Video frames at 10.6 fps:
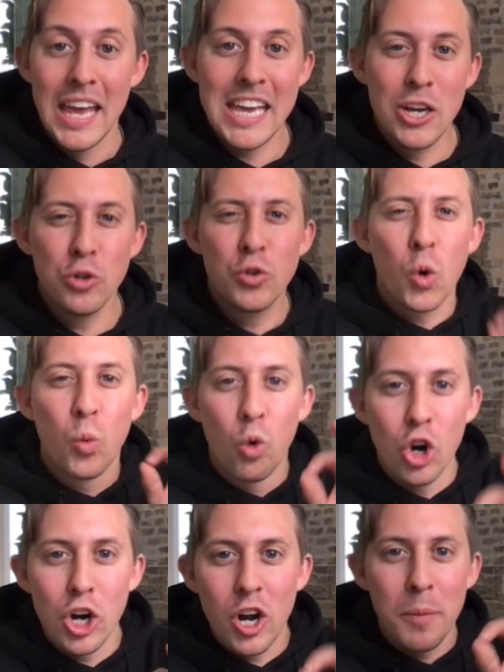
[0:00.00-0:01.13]
It goes
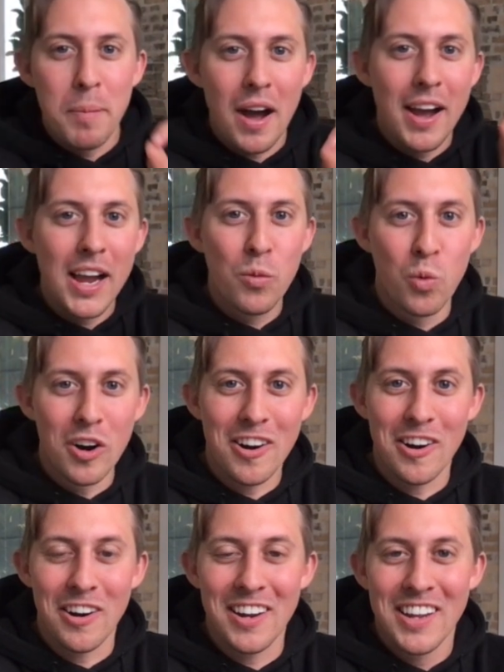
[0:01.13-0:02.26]
word by
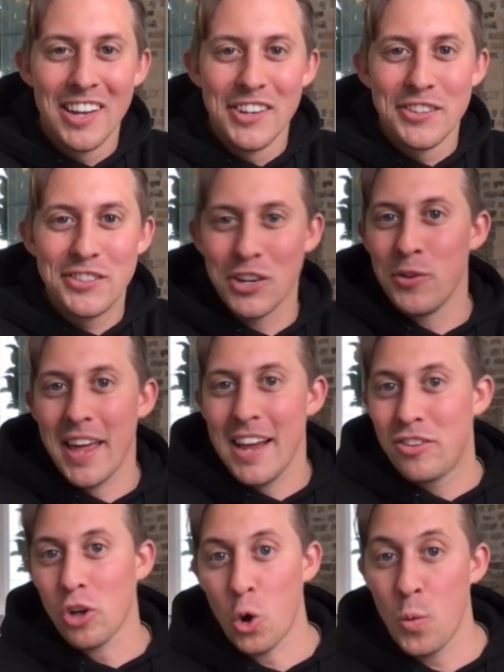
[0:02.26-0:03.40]
word so that
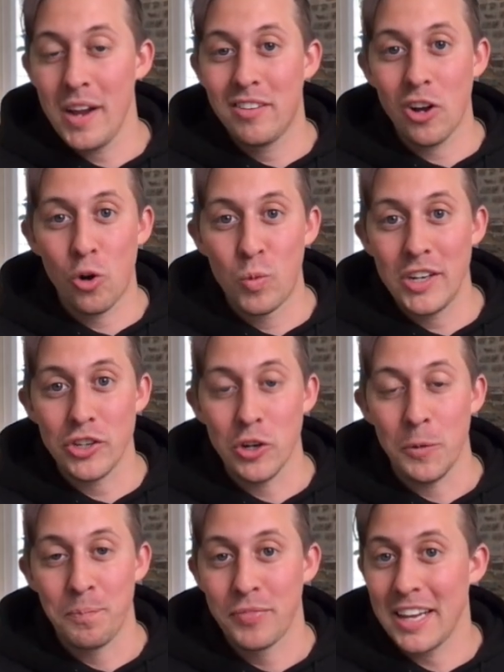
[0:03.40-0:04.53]
it's always
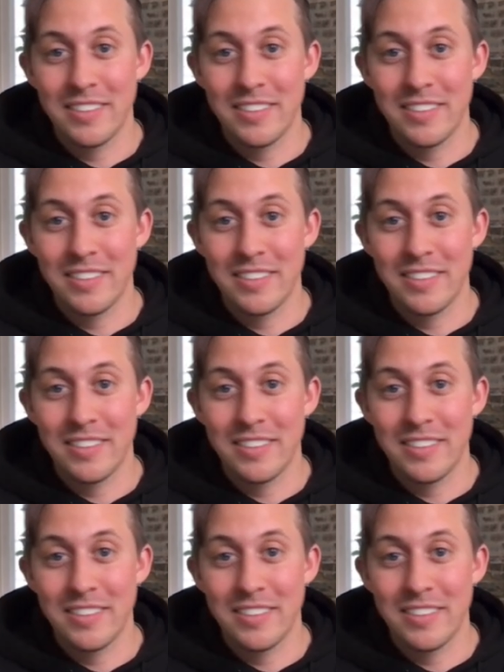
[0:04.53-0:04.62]
original.